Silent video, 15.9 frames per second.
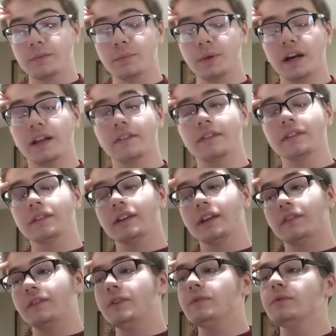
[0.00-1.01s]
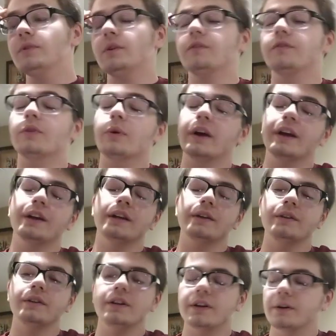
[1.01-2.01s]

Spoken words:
But if you go for a,